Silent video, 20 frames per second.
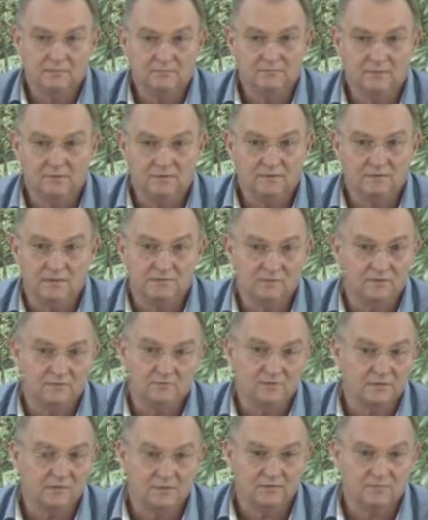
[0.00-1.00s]
these debts
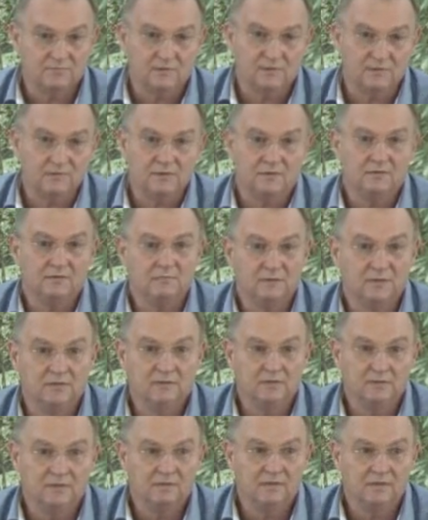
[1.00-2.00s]
were just written,
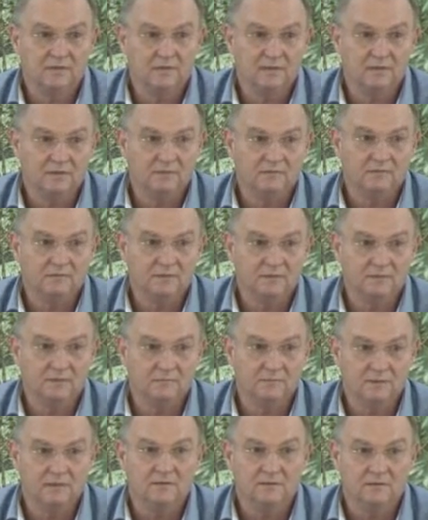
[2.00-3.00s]
written off at the end of the year
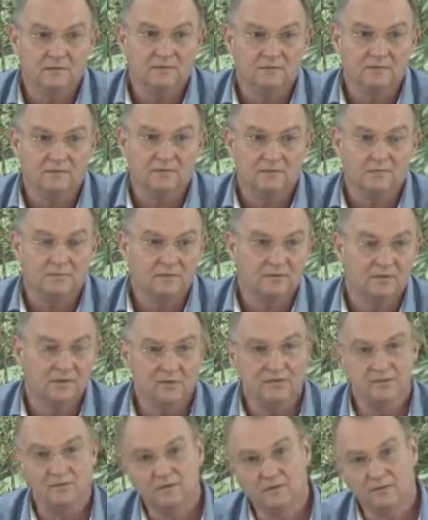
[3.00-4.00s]
in this system. So
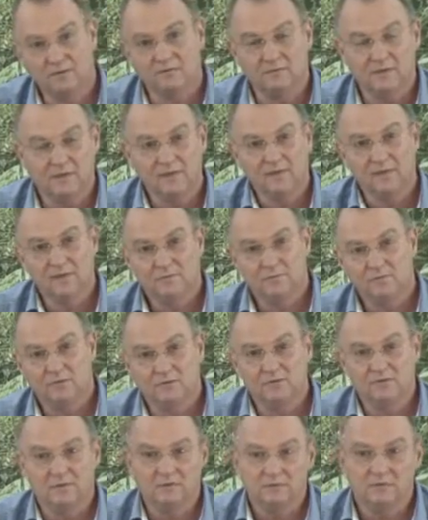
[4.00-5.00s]
there's a lot of
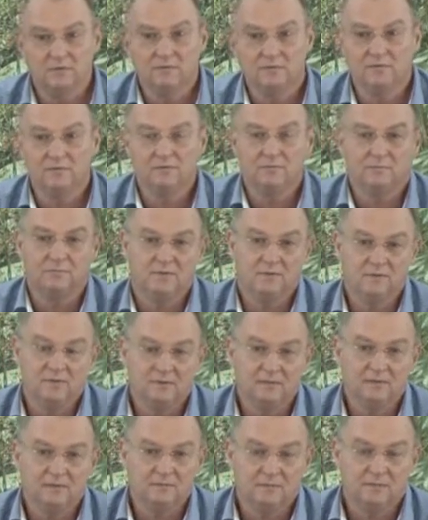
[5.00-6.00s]
pros and cons to be
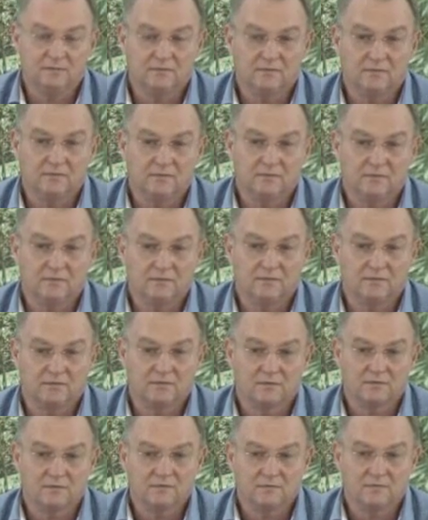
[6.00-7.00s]
said about, about
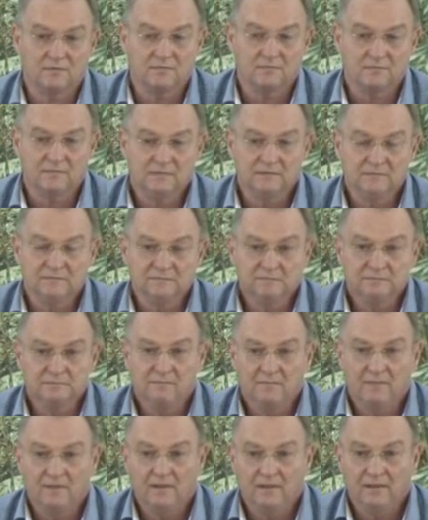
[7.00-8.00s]
such a system.
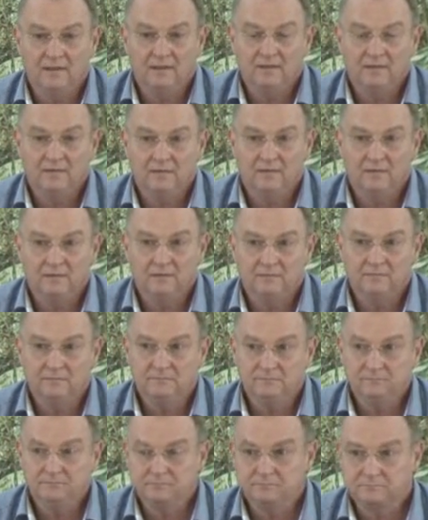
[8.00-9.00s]
And um,